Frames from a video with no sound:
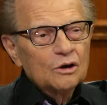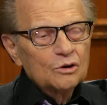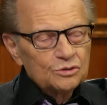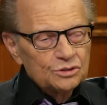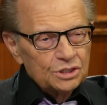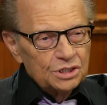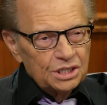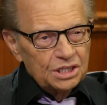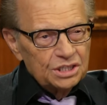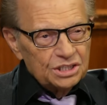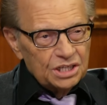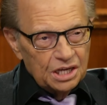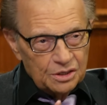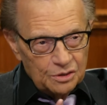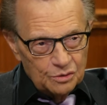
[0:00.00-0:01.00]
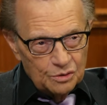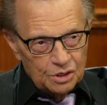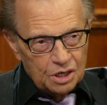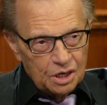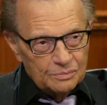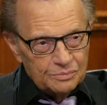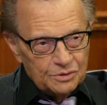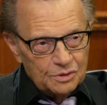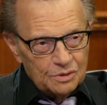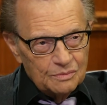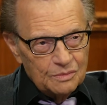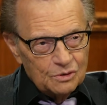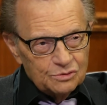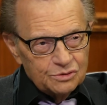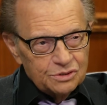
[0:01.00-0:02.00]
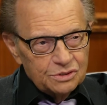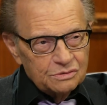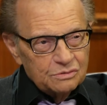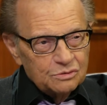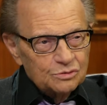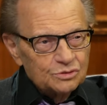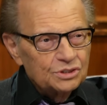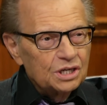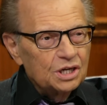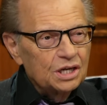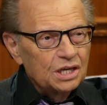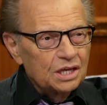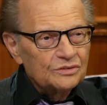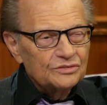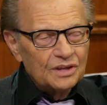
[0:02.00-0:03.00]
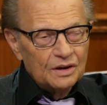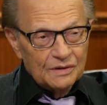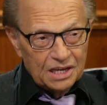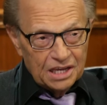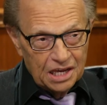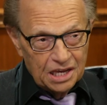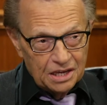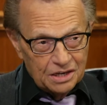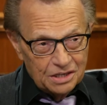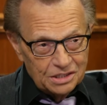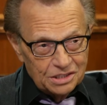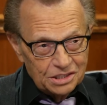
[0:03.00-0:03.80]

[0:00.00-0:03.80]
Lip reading: Who's the DJ you look up to the most? Is there a king of the